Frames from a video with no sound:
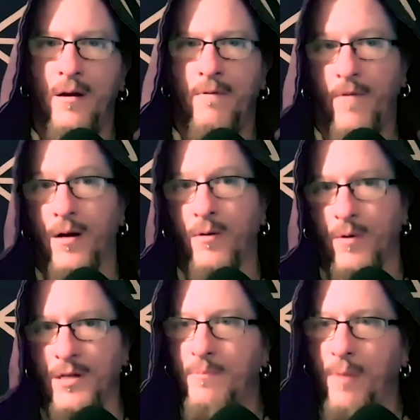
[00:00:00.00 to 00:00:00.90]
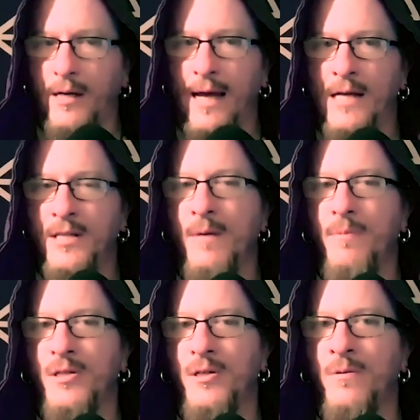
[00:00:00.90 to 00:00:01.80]
very recent podcast
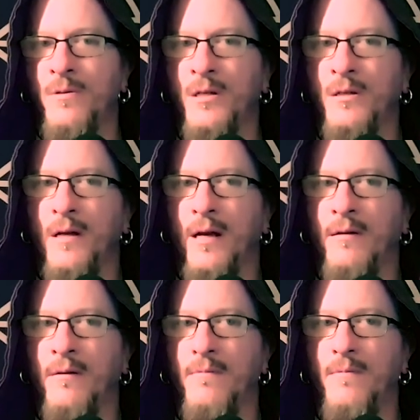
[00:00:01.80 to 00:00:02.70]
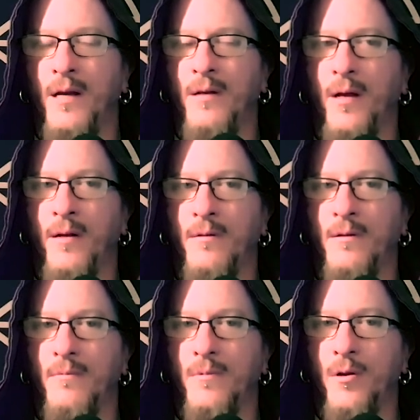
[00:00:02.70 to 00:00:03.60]
episodes and, and, and,
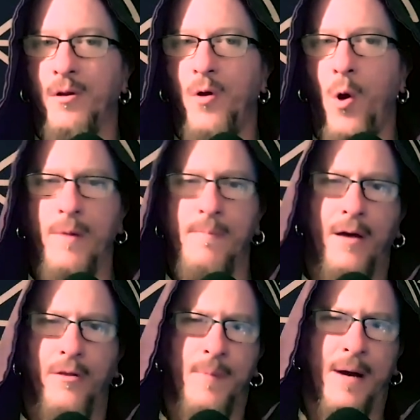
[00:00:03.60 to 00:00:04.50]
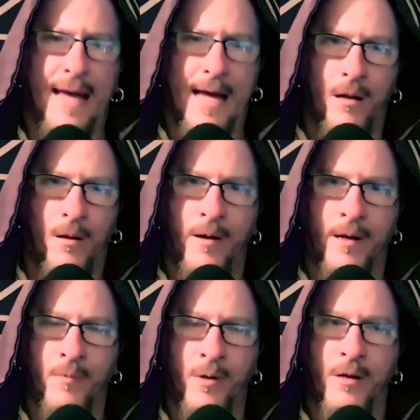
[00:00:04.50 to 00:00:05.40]
and going back through my catalog
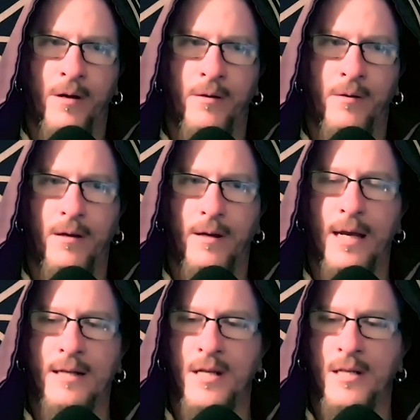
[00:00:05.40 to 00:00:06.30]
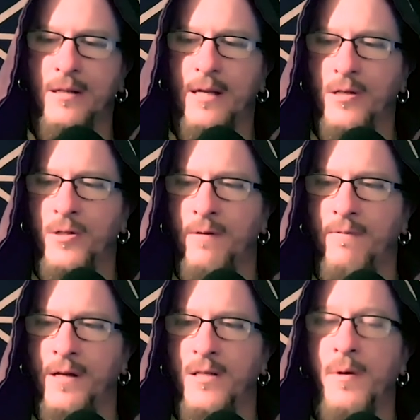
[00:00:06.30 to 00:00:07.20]
and whatnot, you get a sense of the history of
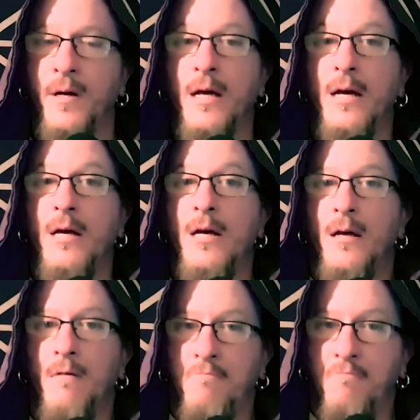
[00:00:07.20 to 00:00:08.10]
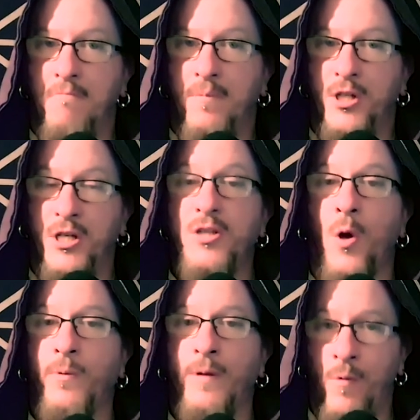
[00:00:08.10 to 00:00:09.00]
things. But she's the
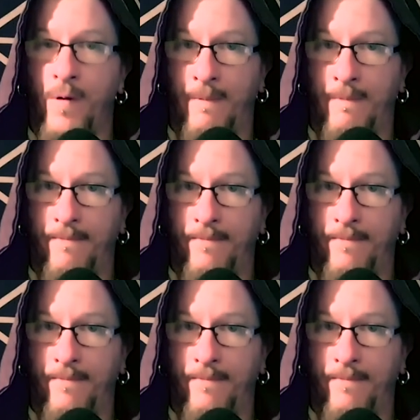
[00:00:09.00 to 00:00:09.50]
only one